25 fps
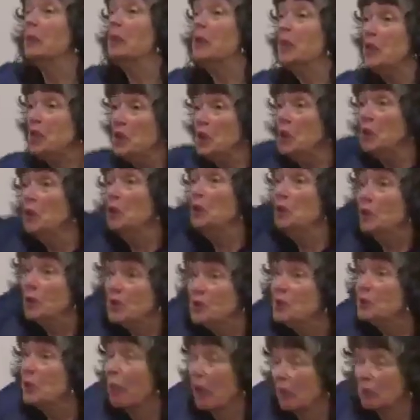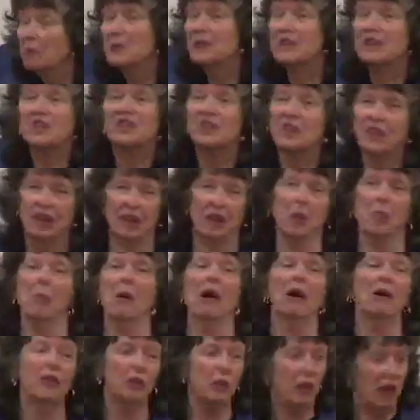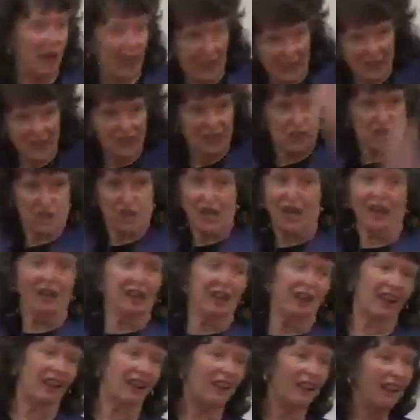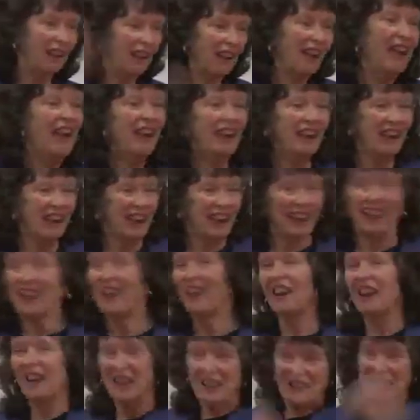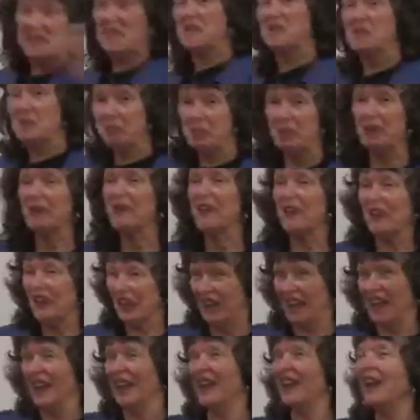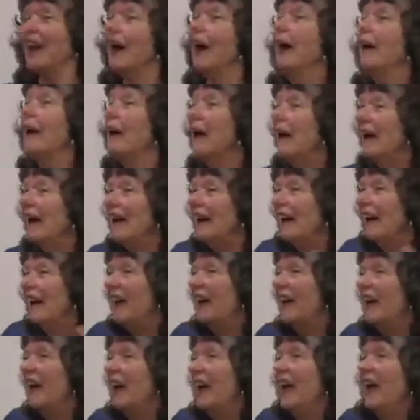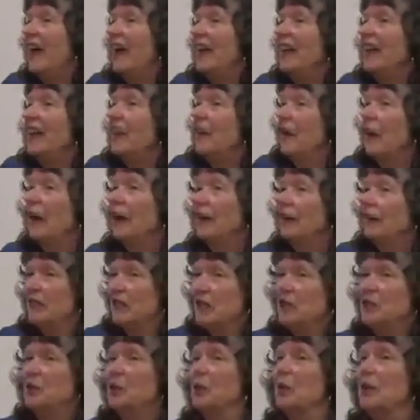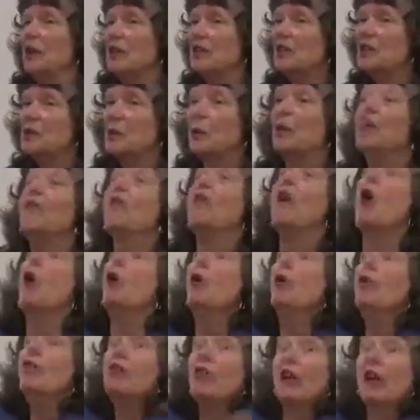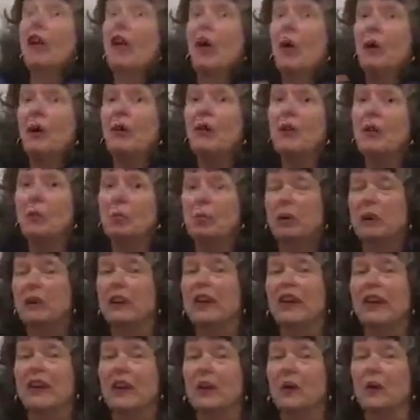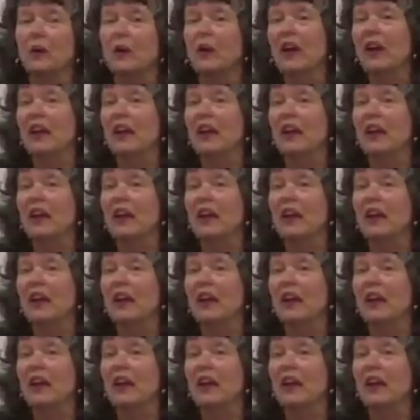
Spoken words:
huge proposition about race, gender, disability, any kind of issue, and sort of overload the political